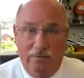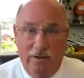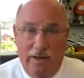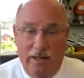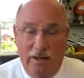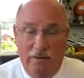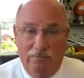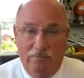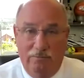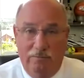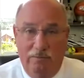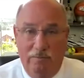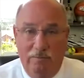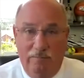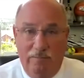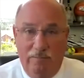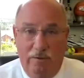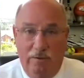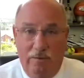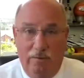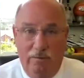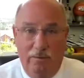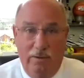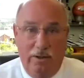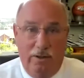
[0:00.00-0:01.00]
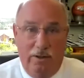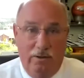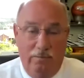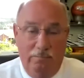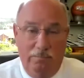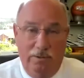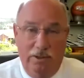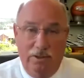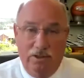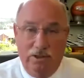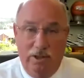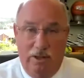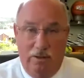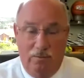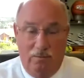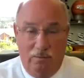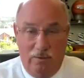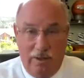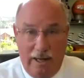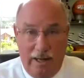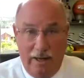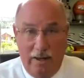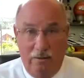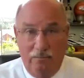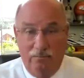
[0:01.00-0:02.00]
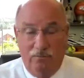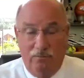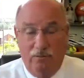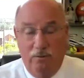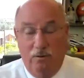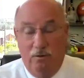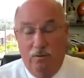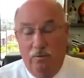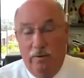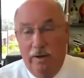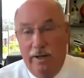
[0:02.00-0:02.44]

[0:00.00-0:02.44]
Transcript: answering the phone. It could be general counsel.